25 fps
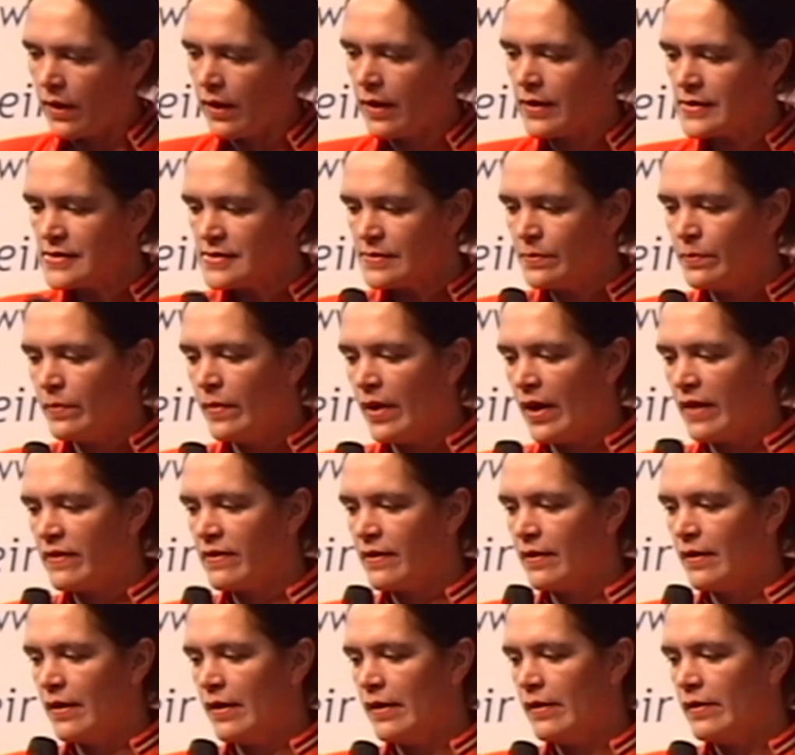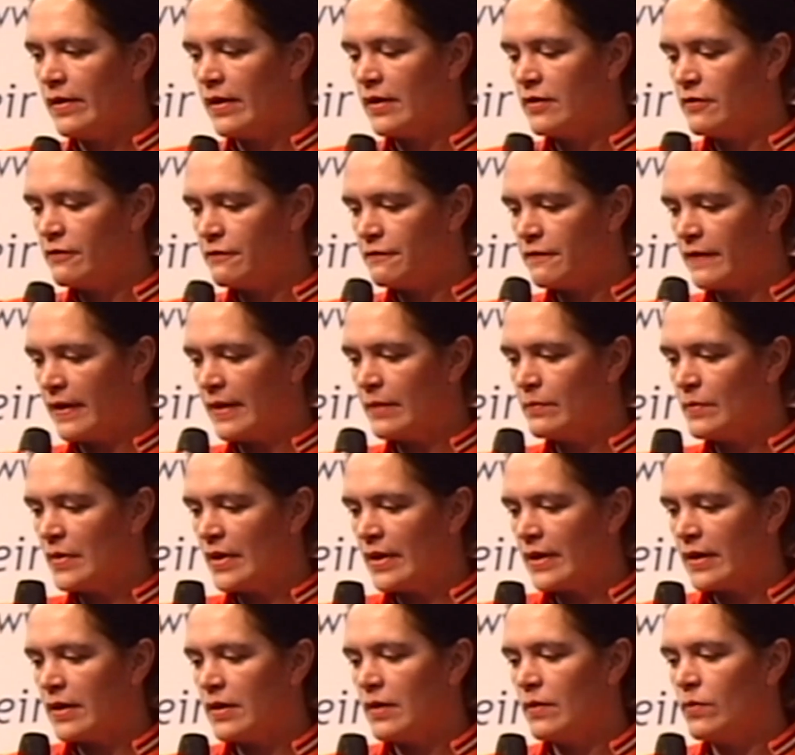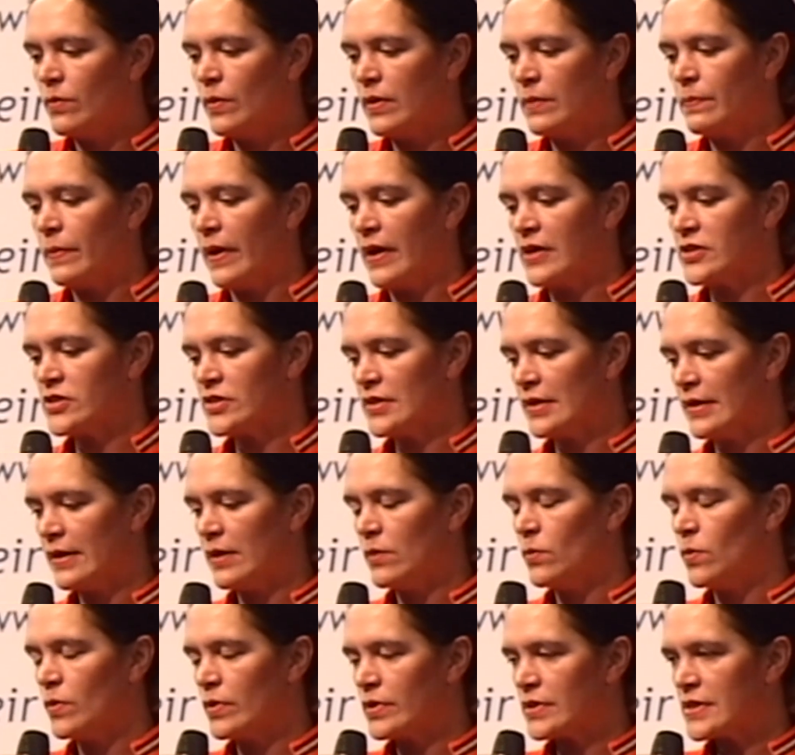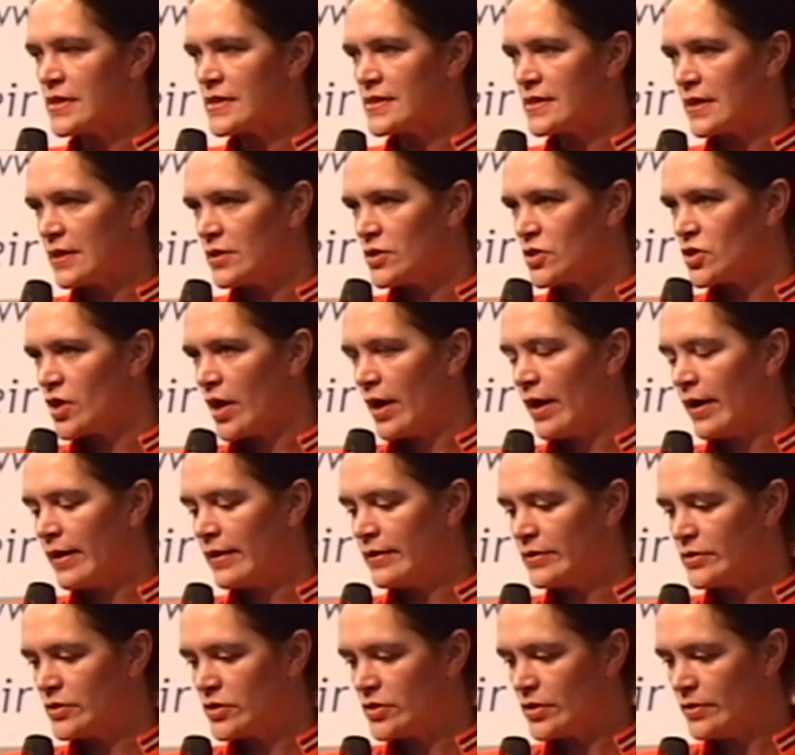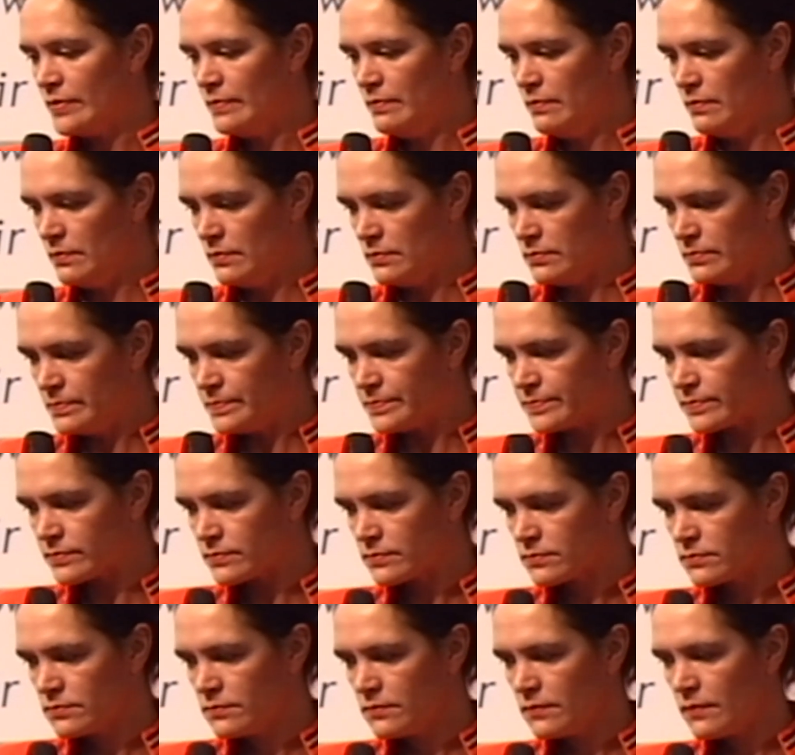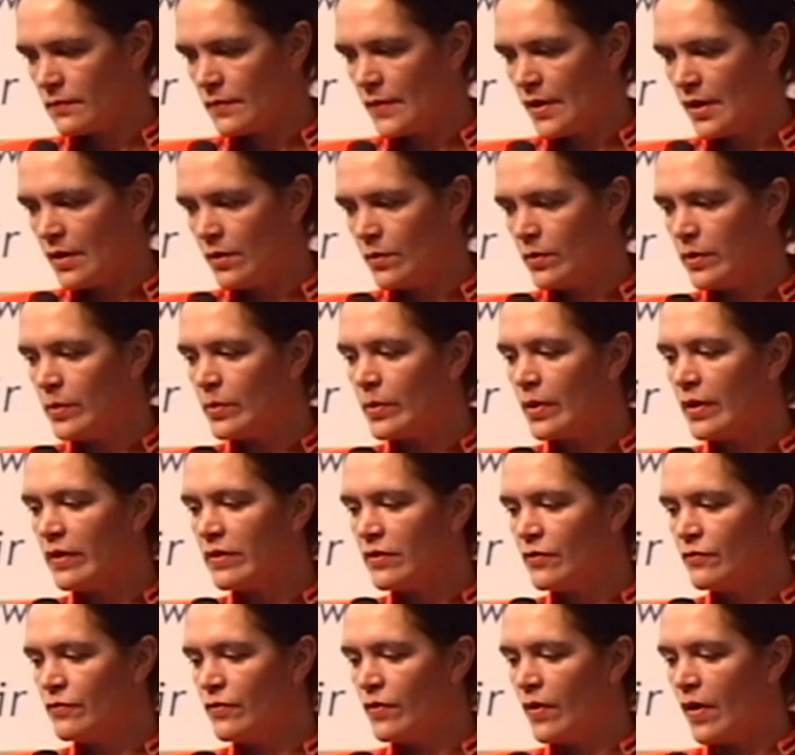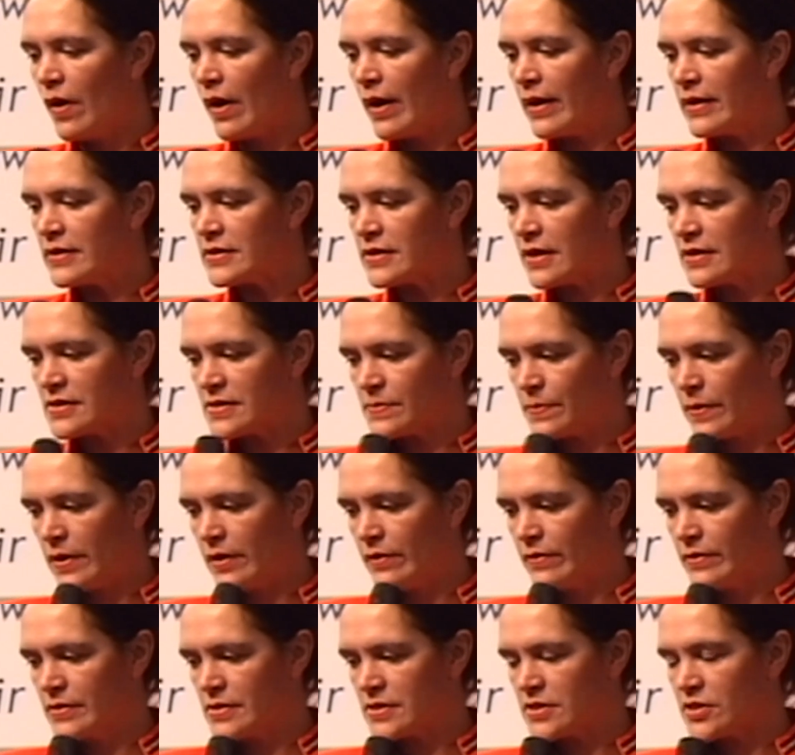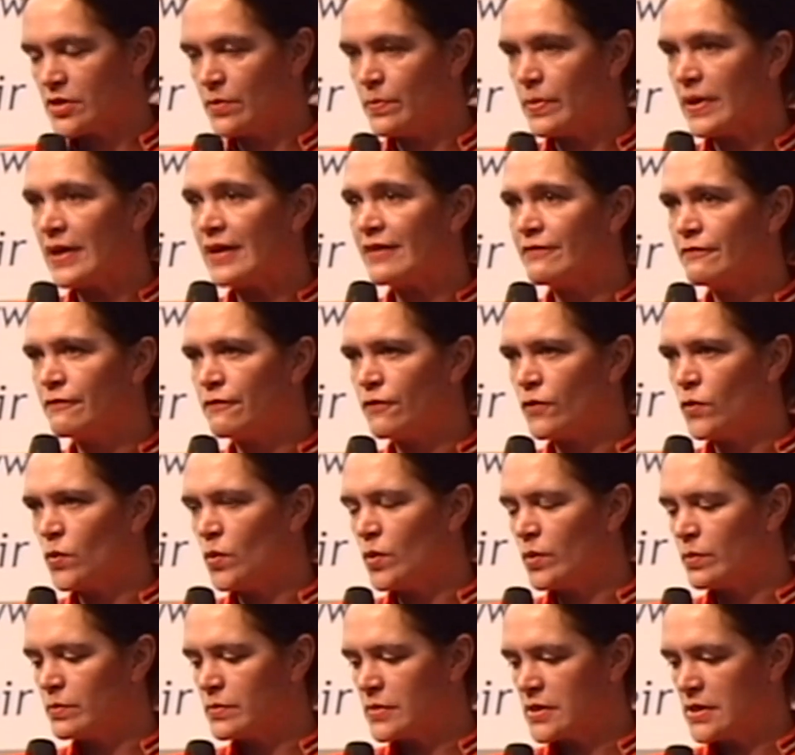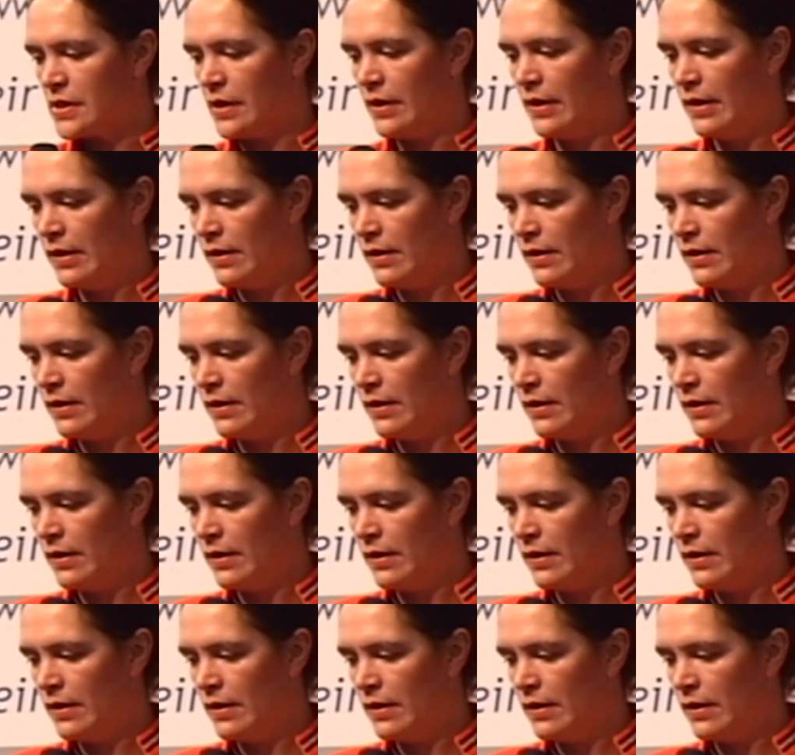As a mother and a family, we passionately want to see change. We want the right as parents to be informed